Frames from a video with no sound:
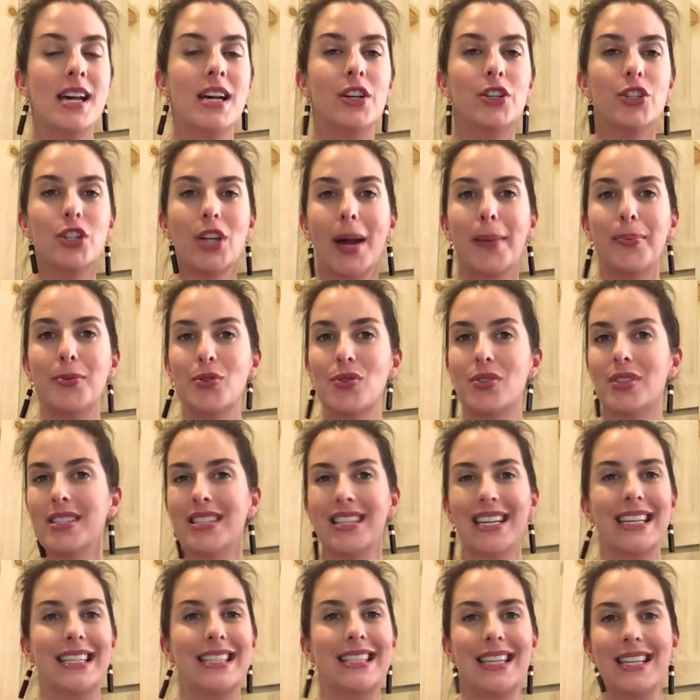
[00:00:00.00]
Chapter
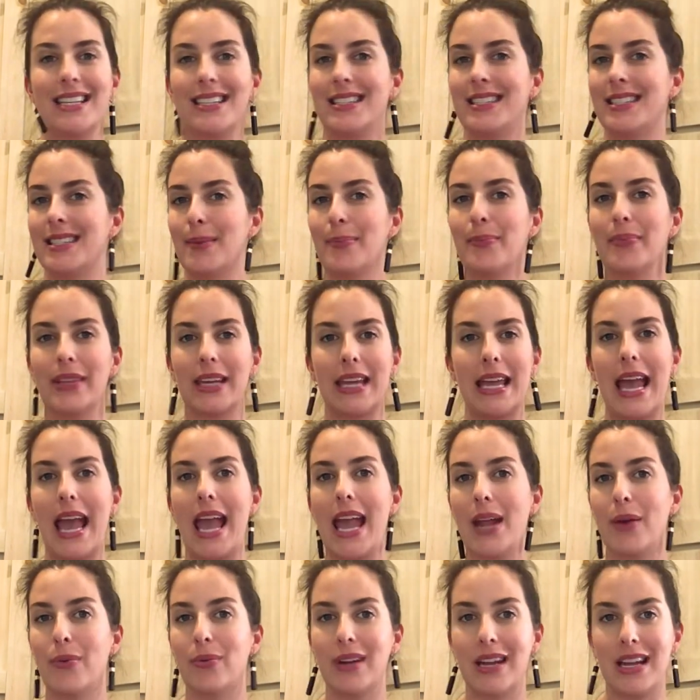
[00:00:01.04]
6 is simply
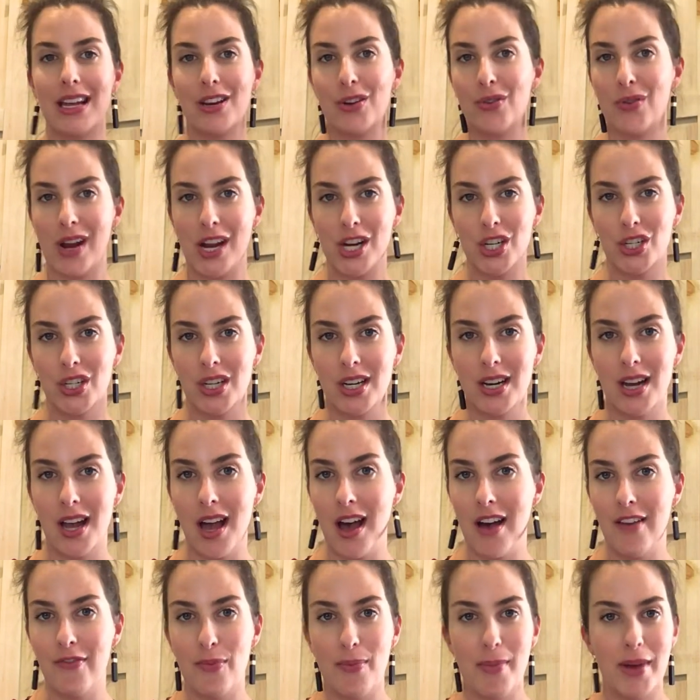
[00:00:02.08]
a reiteration
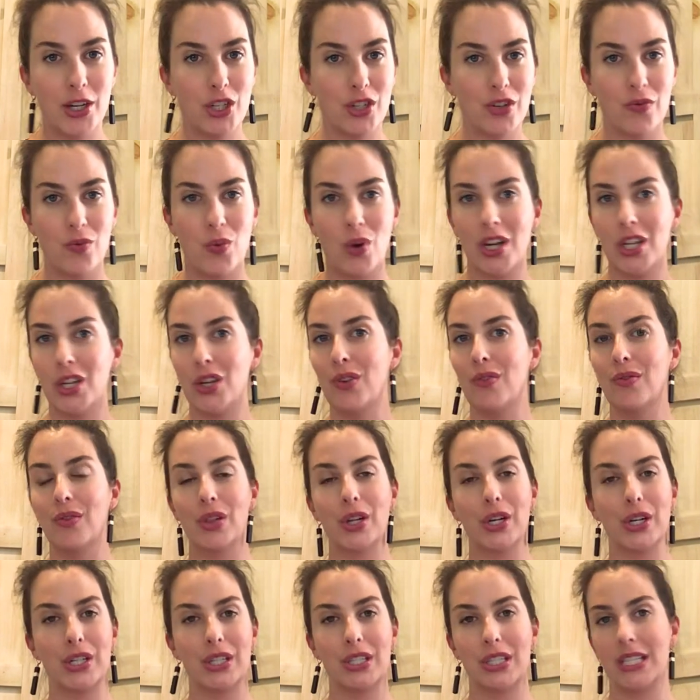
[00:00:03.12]
of much of what you've
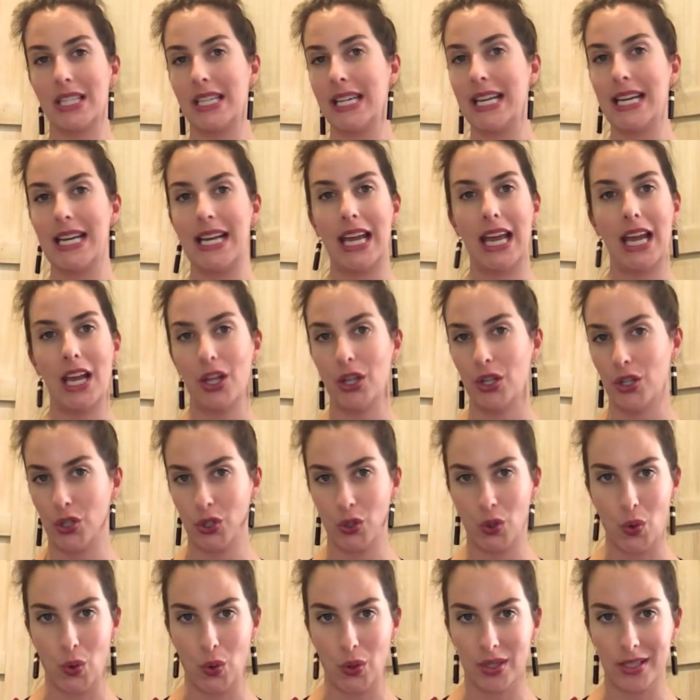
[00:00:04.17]
learned in English
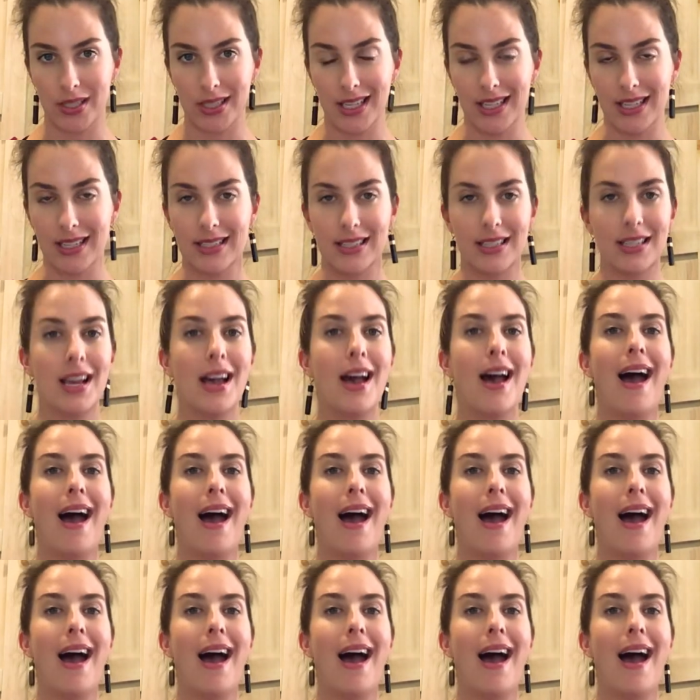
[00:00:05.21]
courses.